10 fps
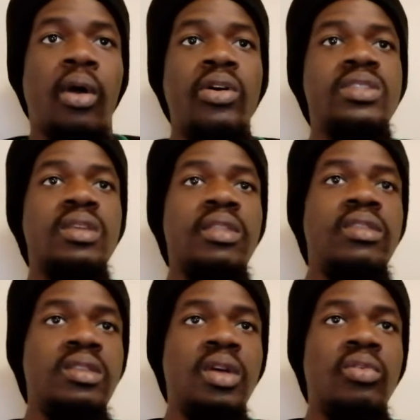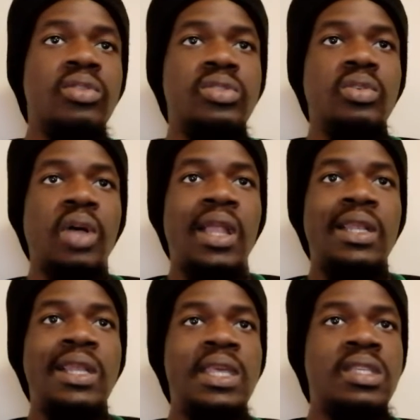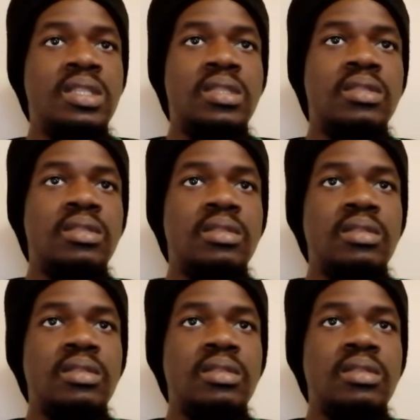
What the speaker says: Arsenal think they're going to at least